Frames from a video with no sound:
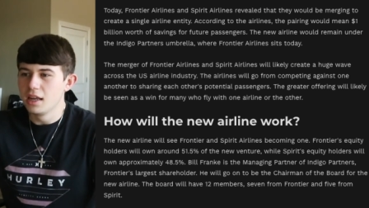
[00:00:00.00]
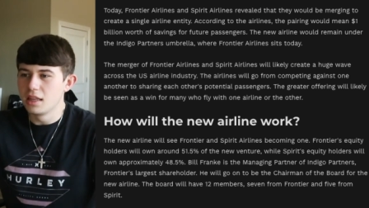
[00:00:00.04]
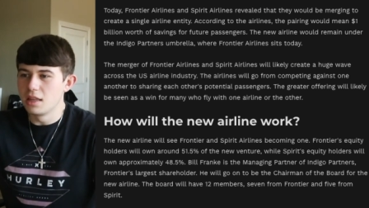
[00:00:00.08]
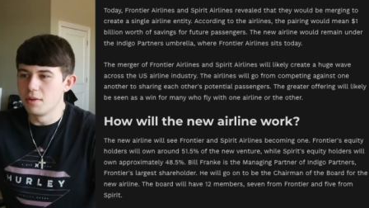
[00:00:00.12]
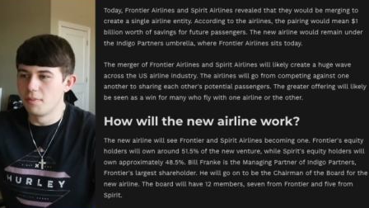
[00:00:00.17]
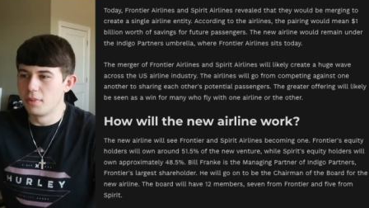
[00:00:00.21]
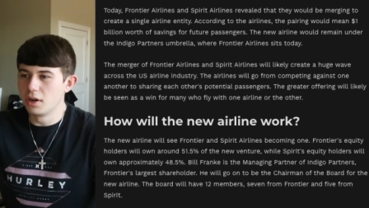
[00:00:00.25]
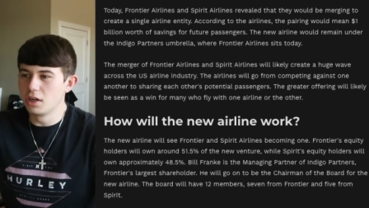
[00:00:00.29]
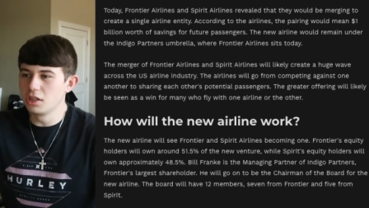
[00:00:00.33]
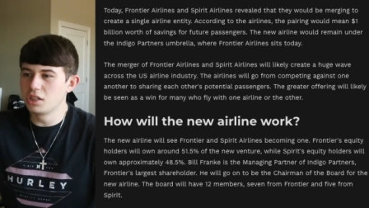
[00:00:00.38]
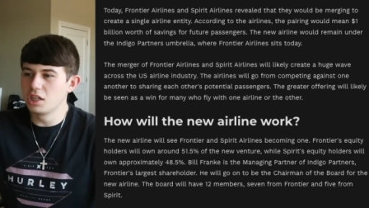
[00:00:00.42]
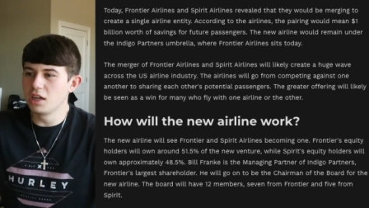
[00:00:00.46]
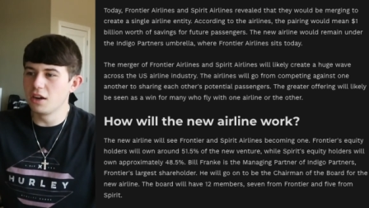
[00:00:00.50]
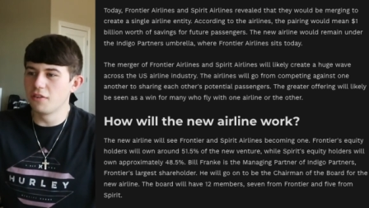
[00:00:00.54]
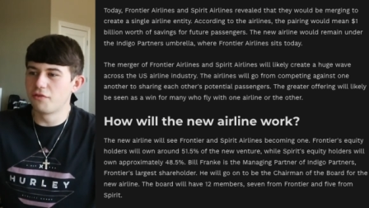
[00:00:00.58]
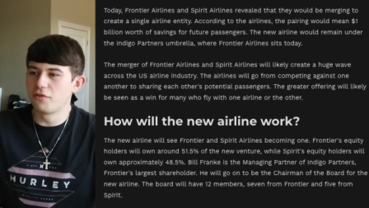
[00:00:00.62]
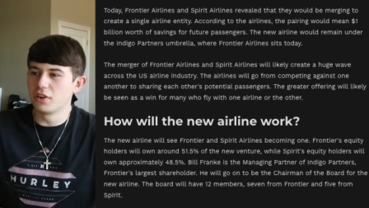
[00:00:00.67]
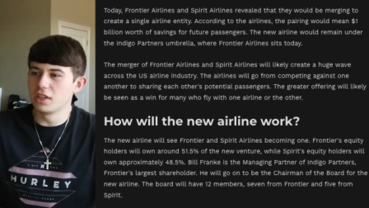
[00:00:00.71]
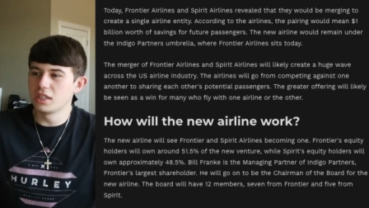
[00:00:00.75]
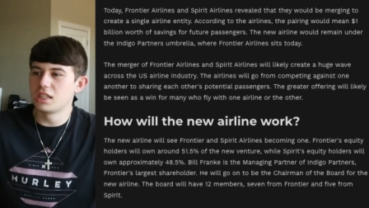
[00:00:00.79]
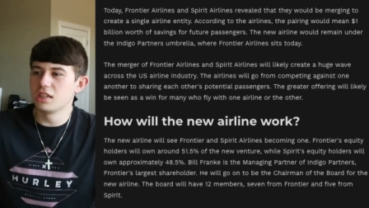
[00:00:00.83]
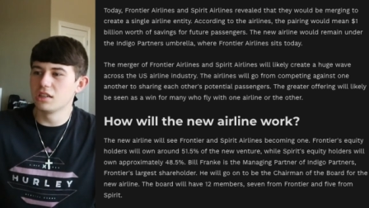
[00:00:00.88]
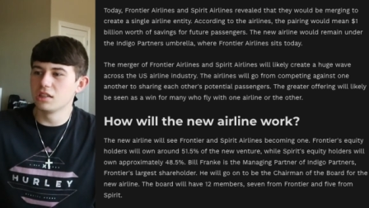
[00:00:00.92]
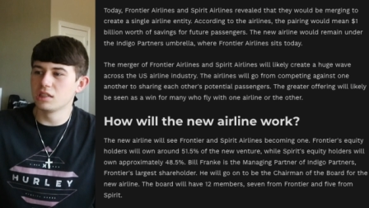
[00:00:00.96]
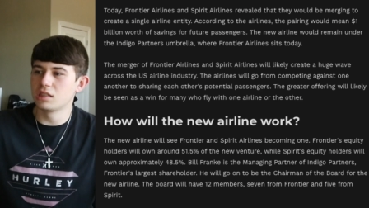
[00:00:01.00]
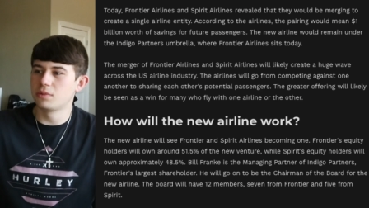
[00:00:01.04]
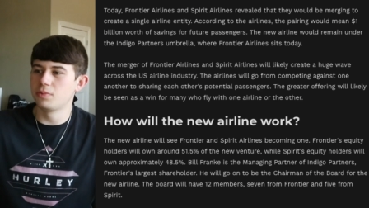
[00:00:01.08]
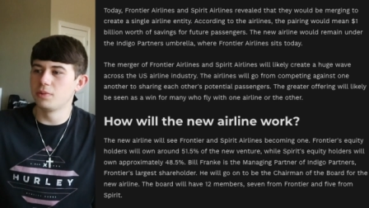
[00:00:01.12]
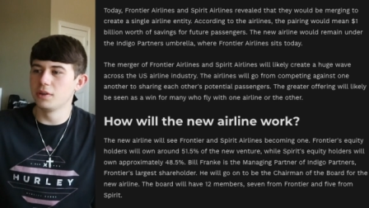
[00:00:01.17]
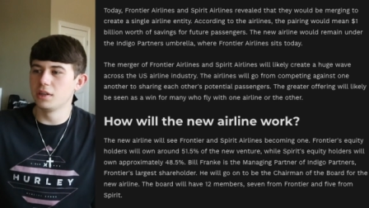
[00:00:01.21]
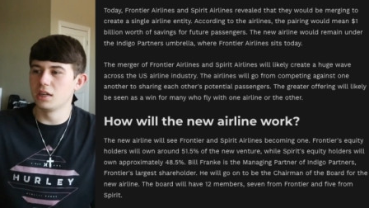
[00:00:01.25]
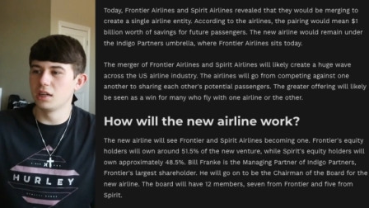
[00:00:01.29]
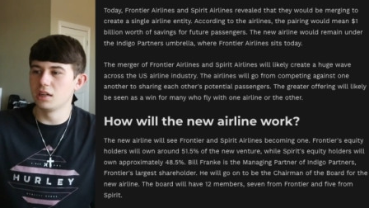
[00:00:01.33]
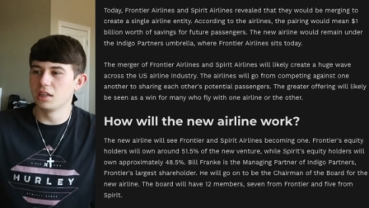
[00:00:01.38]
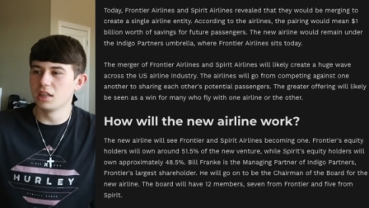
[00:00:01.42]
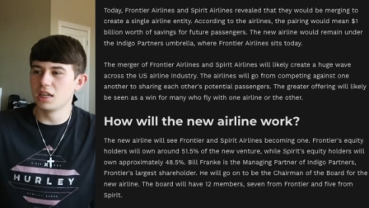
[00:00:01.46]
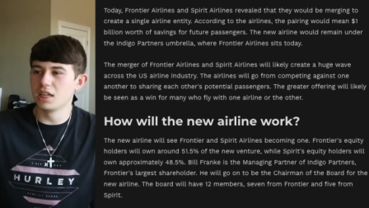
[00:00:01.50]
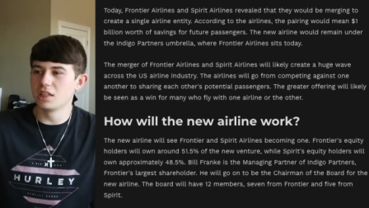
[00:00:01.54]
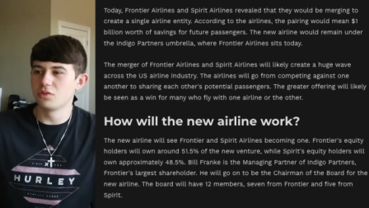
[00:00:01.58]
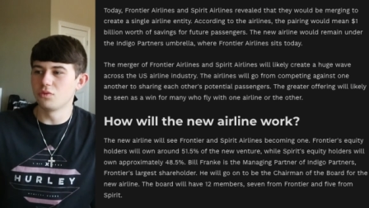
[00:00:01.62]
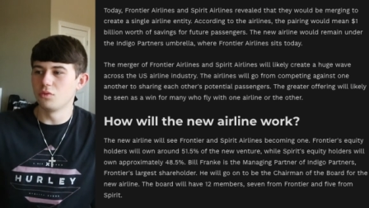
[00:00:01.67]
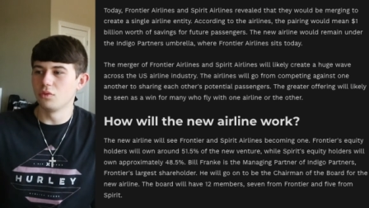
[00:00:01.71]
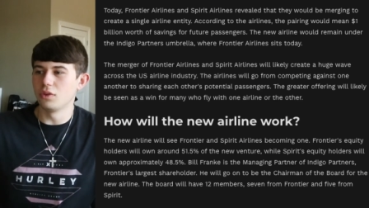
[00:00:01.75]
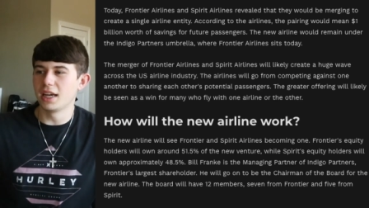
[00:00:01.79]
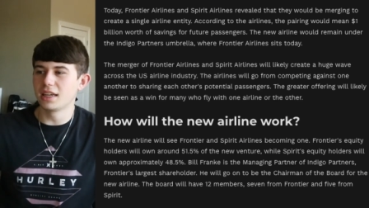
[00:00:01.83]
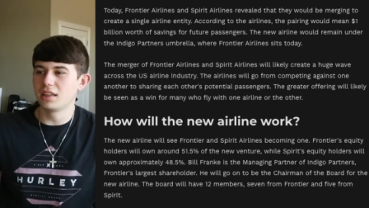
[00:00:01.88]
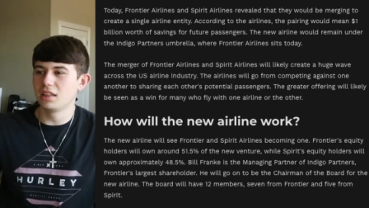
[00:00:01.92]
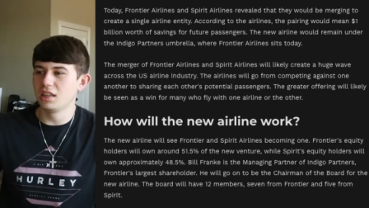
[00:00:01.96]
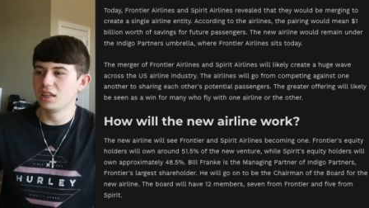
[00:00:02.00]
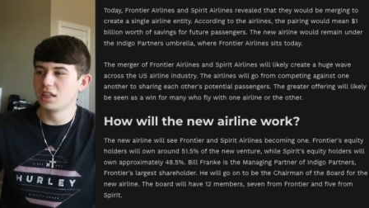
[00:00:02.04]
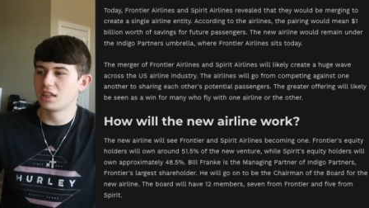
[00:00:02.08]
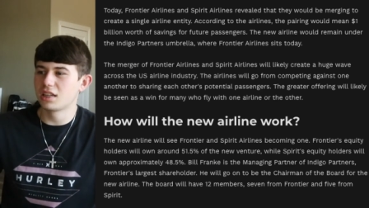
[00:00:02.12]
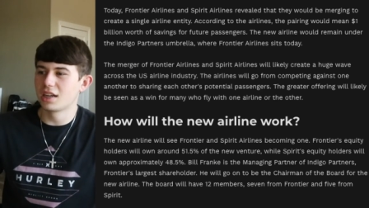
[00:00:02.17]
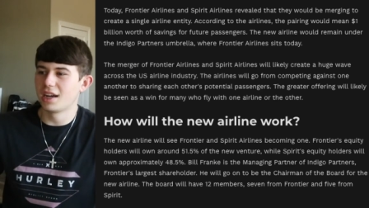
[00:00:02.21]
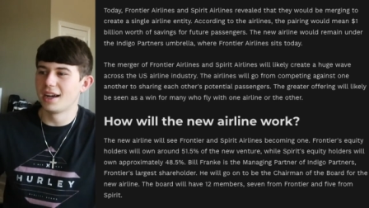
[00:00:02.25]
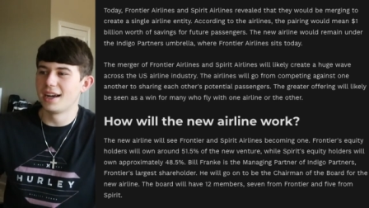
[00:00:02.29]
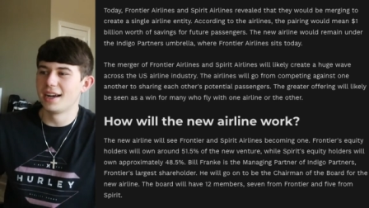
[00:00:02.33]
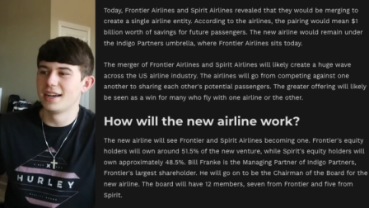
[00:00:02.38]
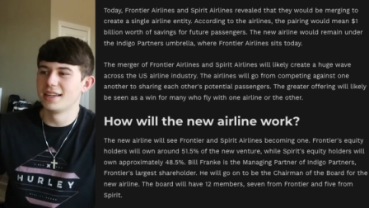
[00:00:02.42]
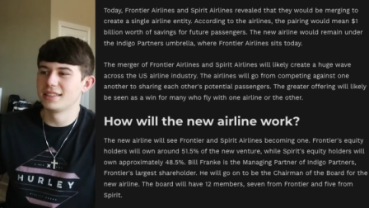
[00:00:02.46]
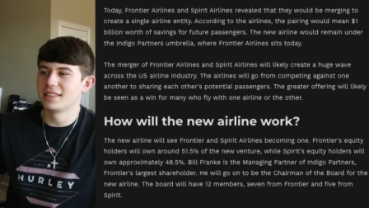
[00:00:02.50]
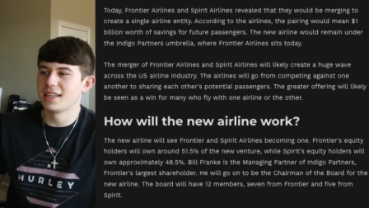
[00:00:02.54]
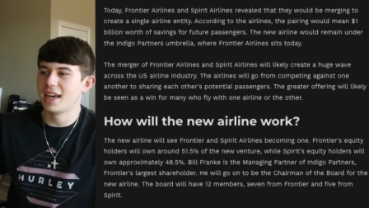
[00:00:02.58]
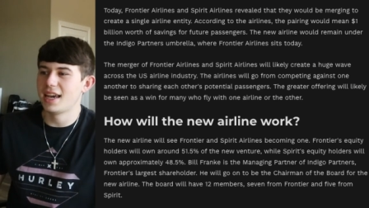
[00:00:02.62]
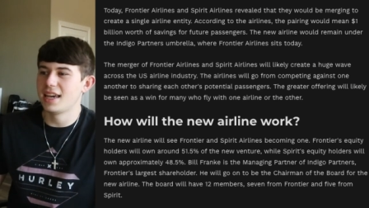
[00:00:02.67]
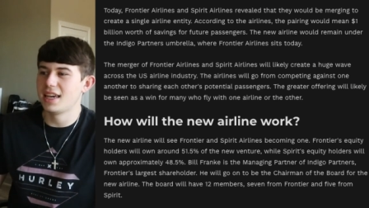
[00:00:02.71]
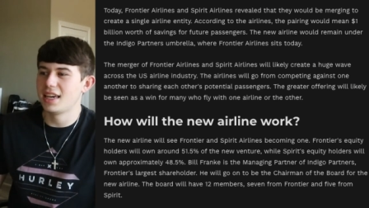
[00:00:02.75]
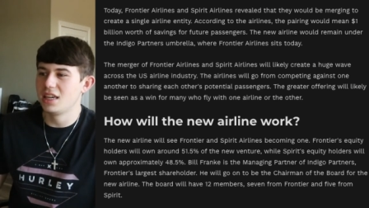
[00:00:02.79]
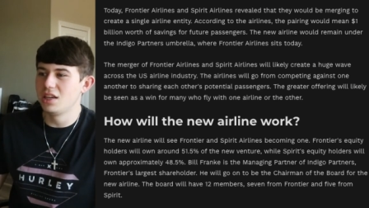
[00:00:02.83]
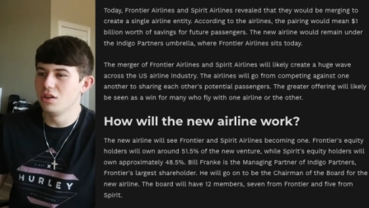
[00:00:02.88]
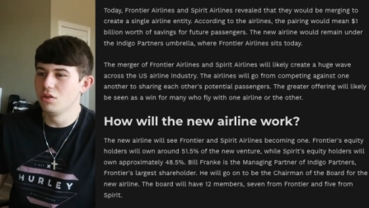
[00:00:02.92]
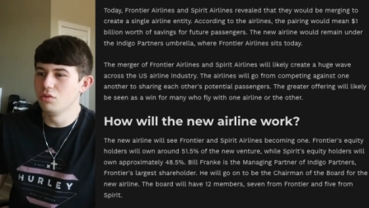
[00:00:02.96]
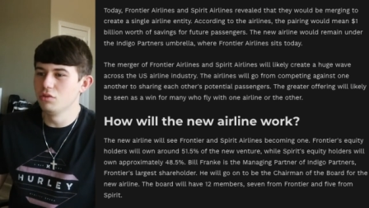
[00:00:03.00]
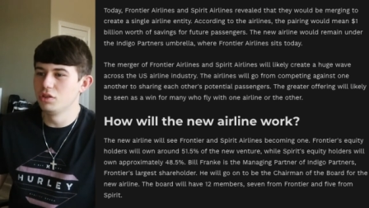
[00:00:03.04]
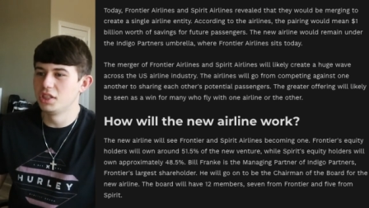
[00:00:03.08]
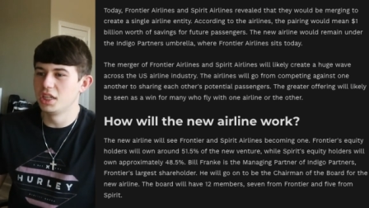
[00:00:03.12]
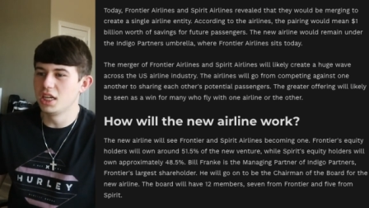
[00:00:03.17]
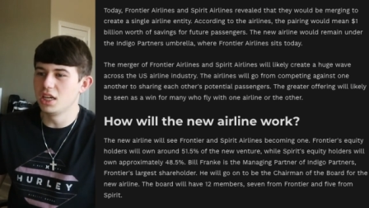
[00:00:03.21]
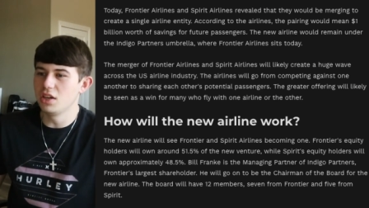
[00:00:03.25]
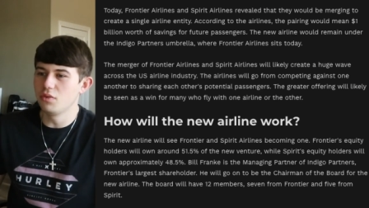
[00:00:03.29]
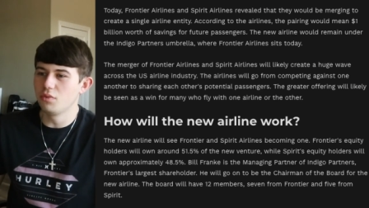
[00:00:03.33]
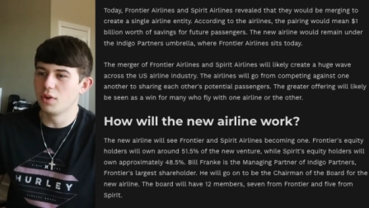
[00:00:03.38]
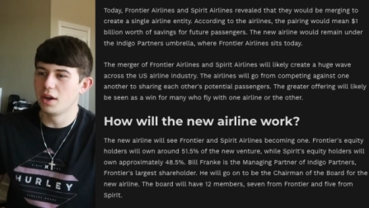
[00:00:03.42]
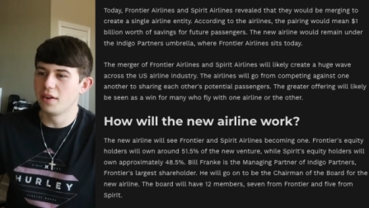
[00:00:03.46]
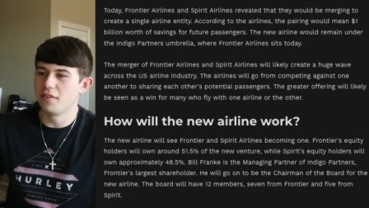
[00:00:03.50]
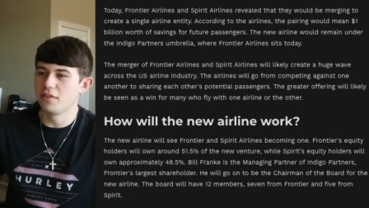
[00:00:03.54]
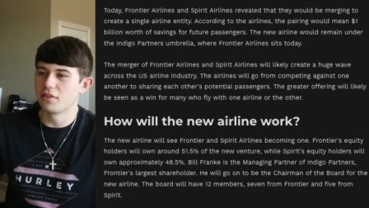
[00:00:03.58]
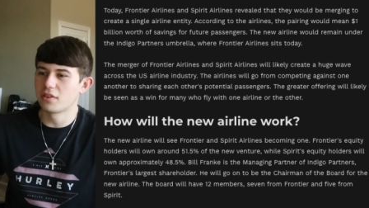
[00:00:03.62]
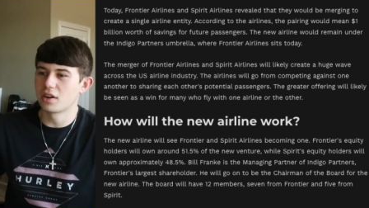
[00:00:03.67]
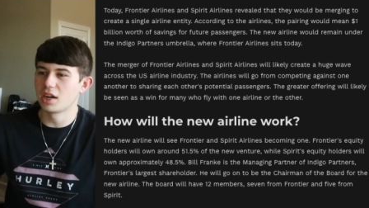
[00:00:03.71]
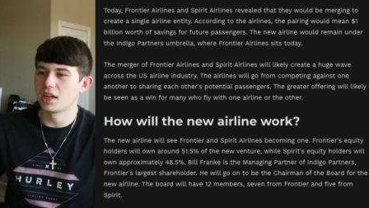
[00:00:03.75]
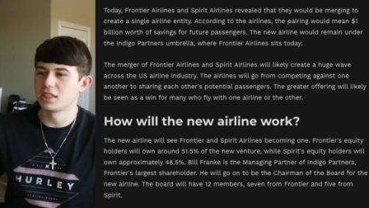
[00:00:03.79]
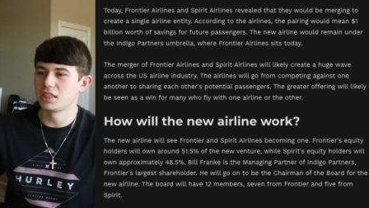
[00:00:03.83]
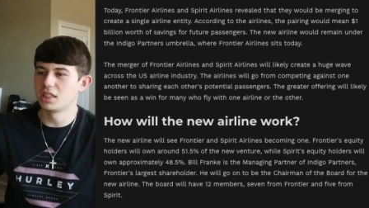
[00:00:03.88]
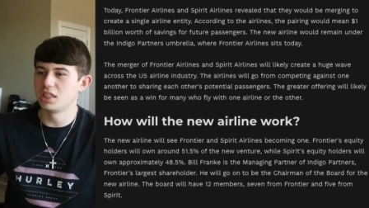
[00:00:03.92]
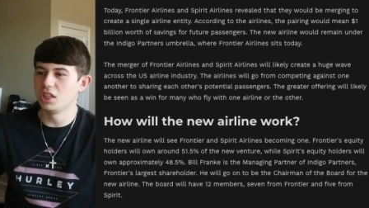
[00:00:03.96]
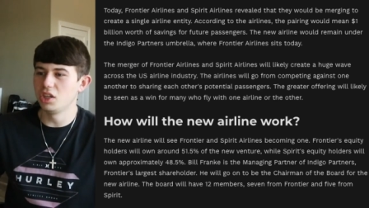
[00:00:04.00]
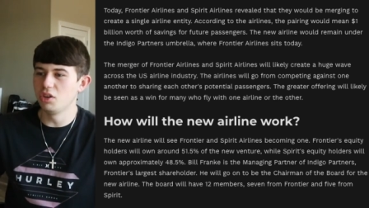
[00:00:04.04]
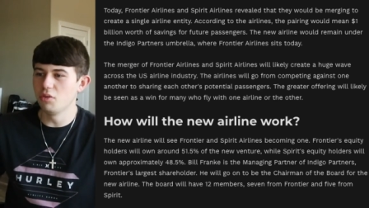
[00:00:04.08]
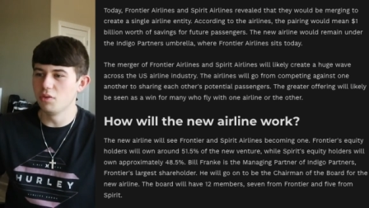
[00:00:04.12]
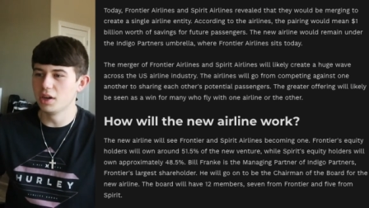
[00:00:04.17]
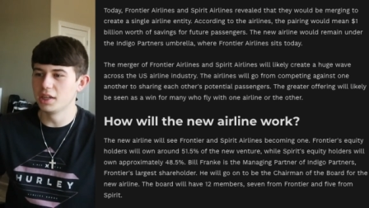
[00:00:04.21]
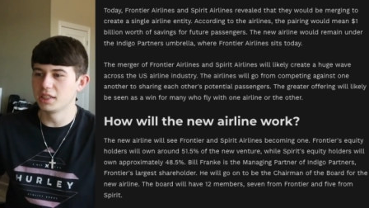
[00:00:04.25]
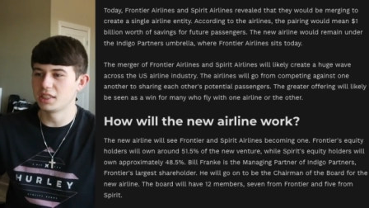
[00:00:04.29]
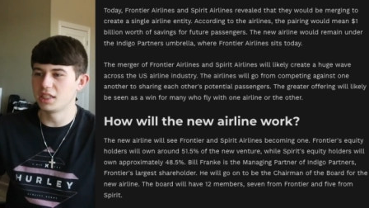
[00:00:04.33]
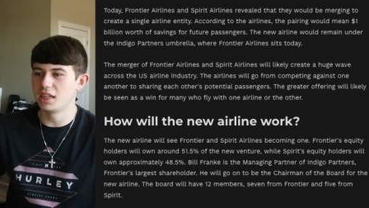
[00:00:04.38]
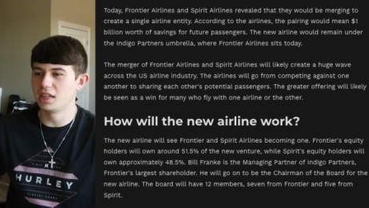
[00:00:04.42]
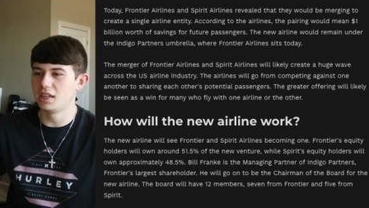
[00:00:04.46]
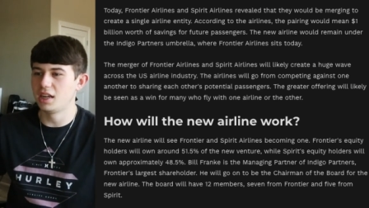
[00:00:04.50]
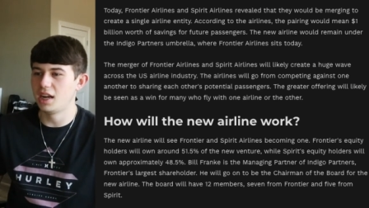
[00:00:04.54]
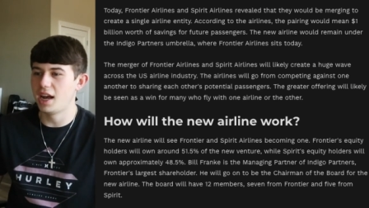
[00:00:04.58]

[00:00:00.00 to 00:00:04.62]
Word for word: The merging of Frontier and Spirit Airlines will likely cause a huge heat wave across the U.S.